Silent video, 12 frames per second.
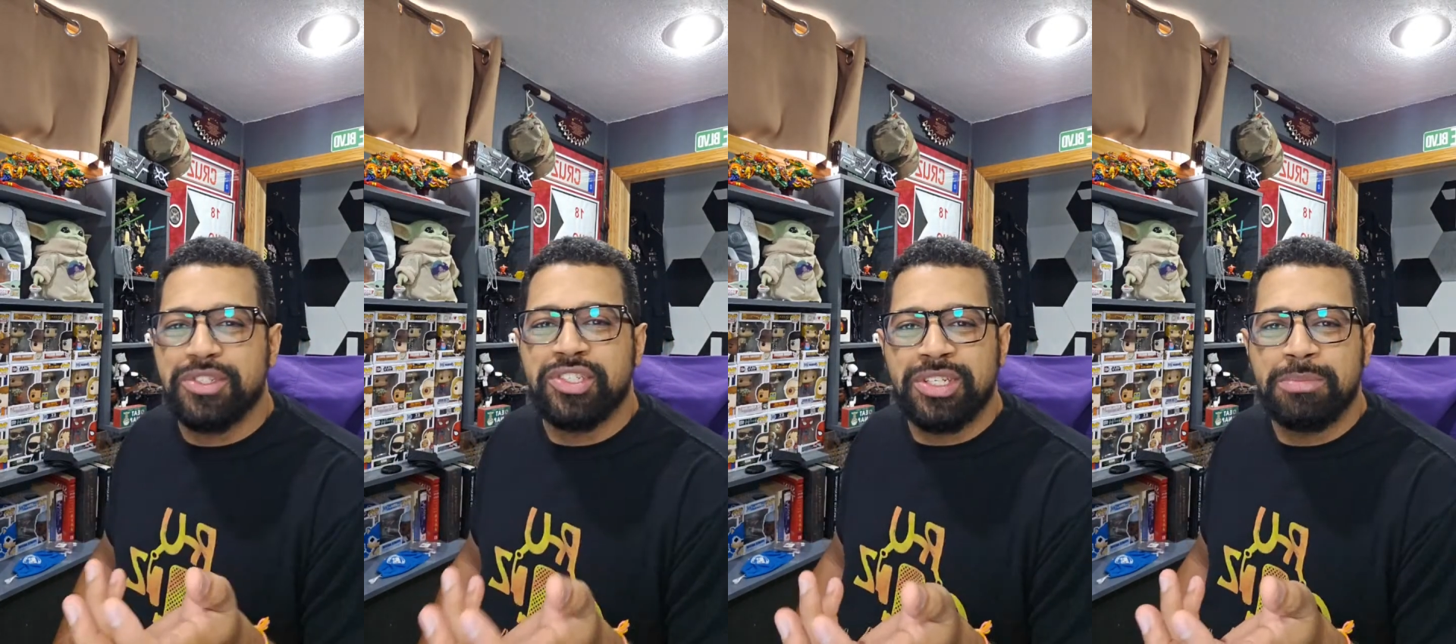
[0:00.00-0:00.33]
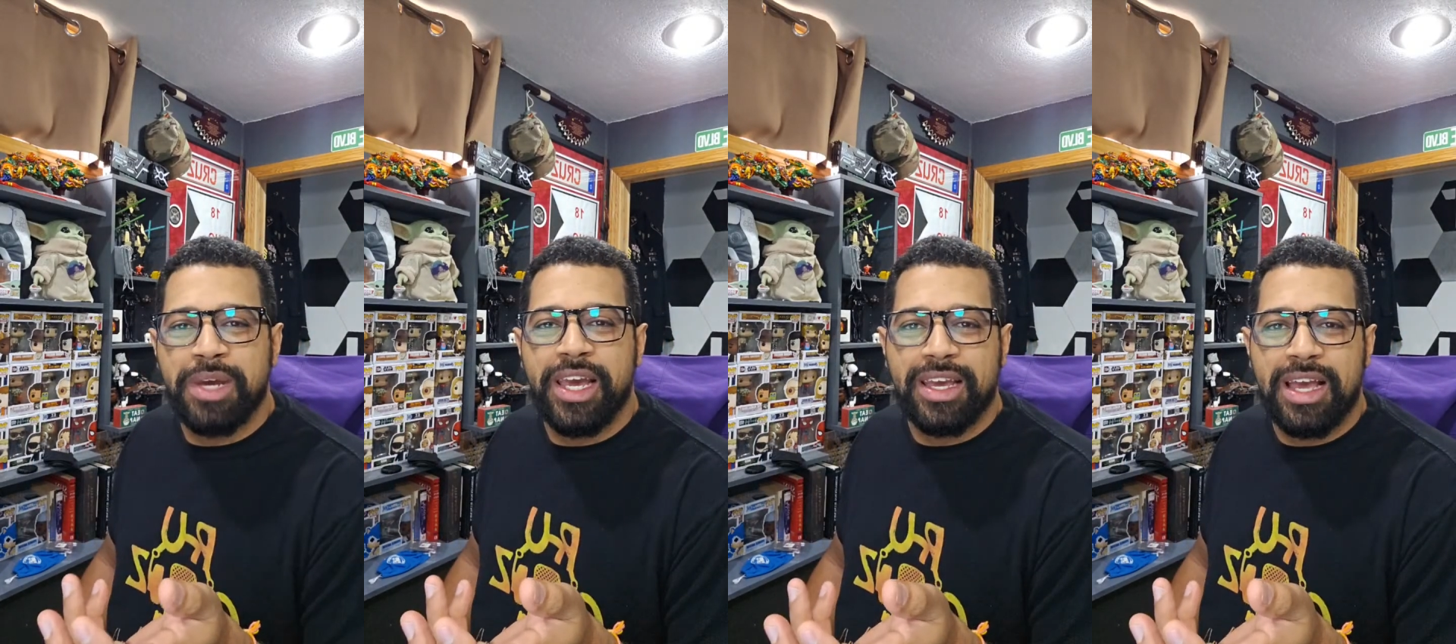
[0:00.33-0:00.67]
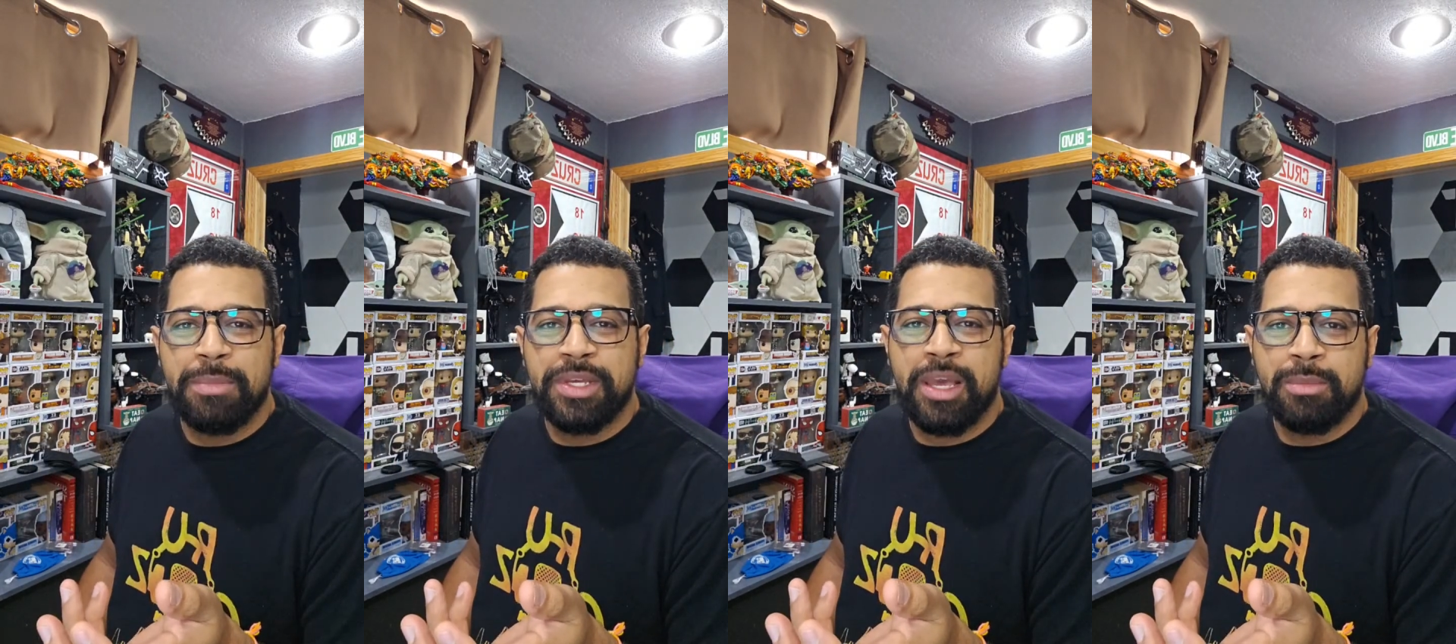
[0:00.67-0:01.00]
a shitbag. I
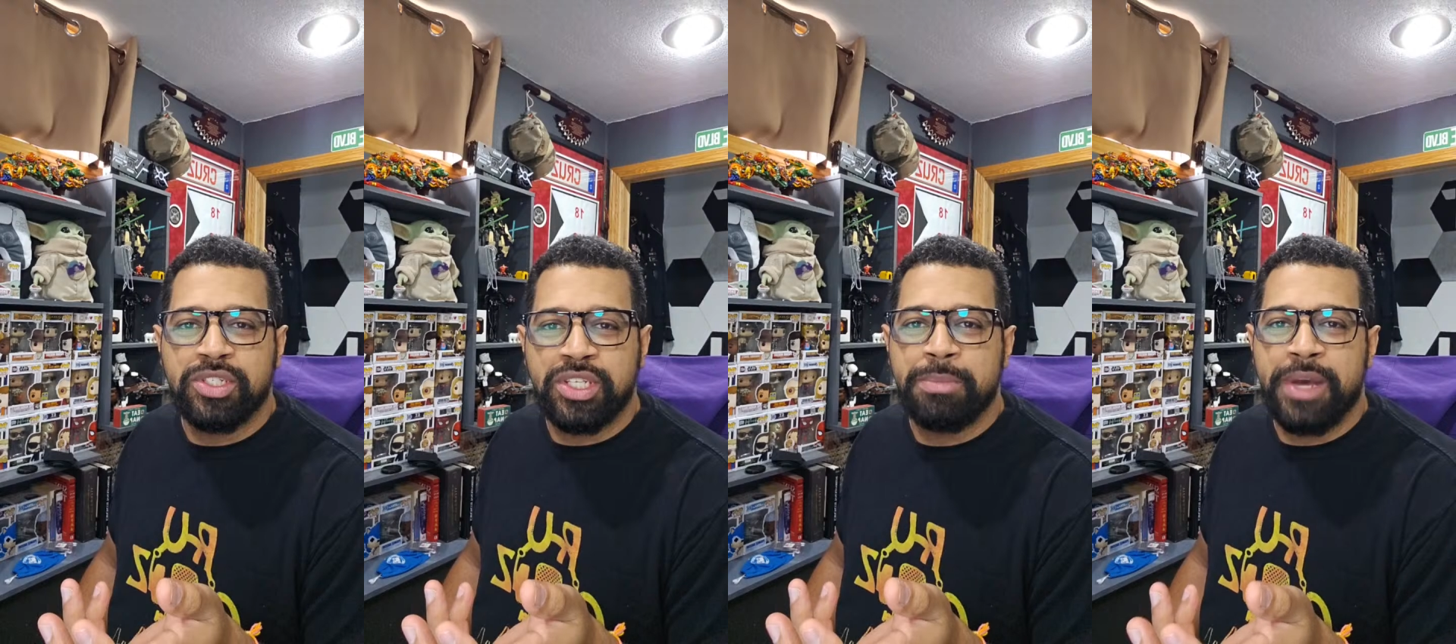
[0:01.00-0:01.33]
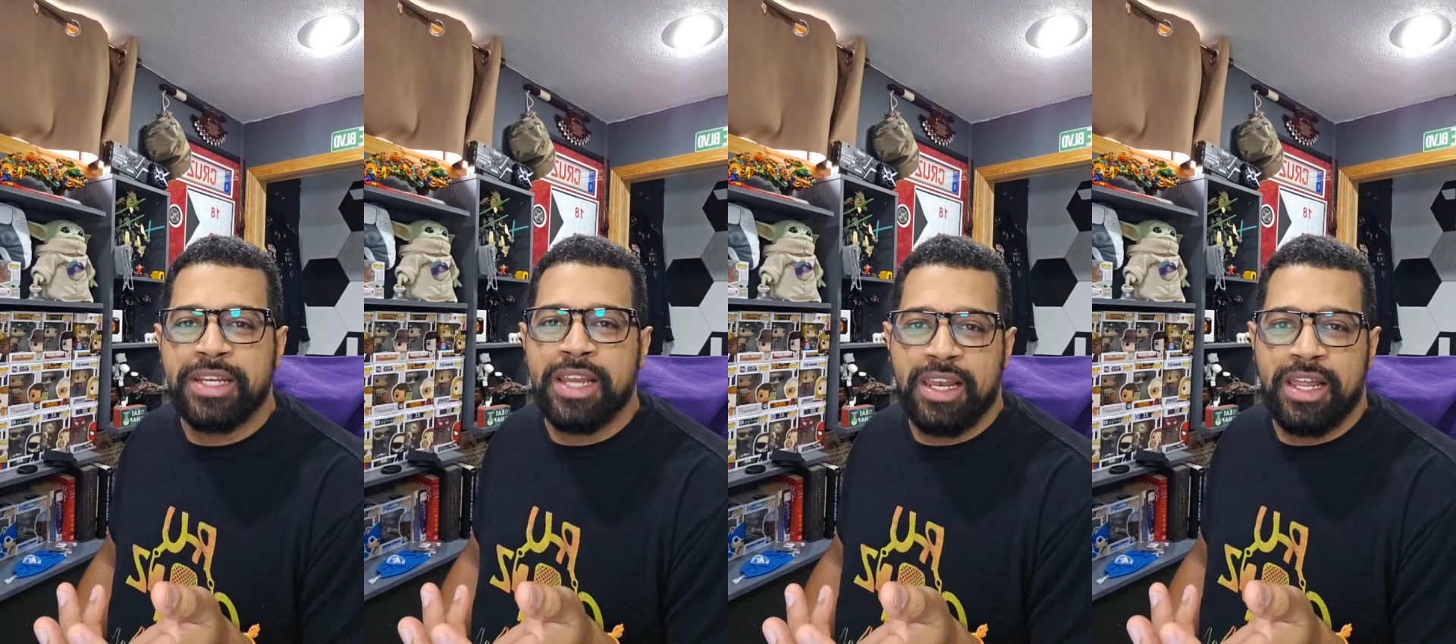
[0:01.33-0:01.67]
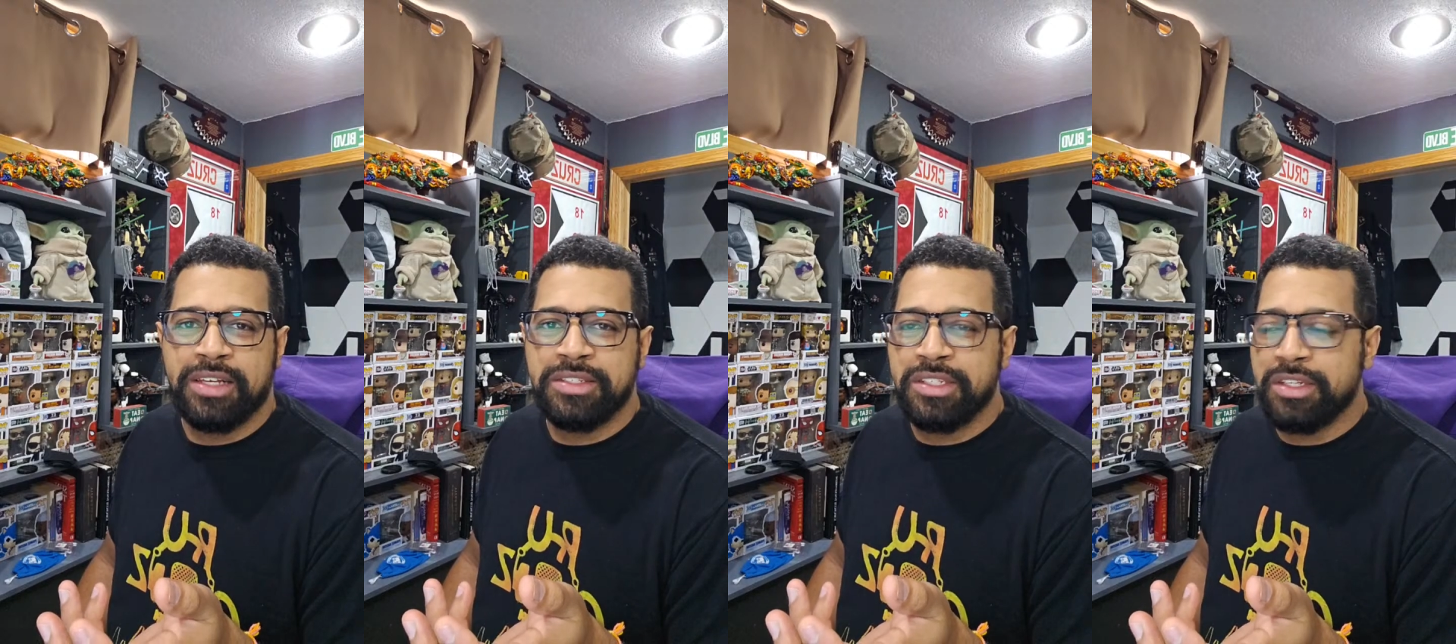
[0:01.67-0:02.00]
became a shitbag that
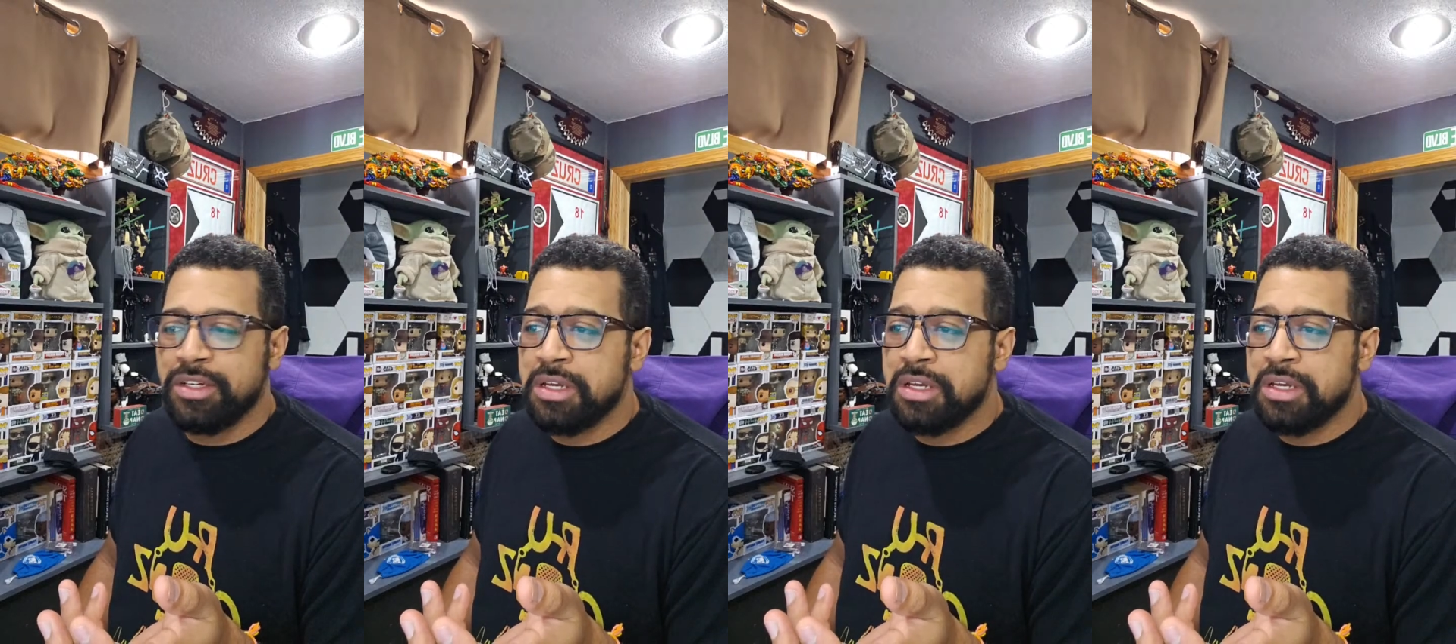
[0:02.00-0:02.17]
last year.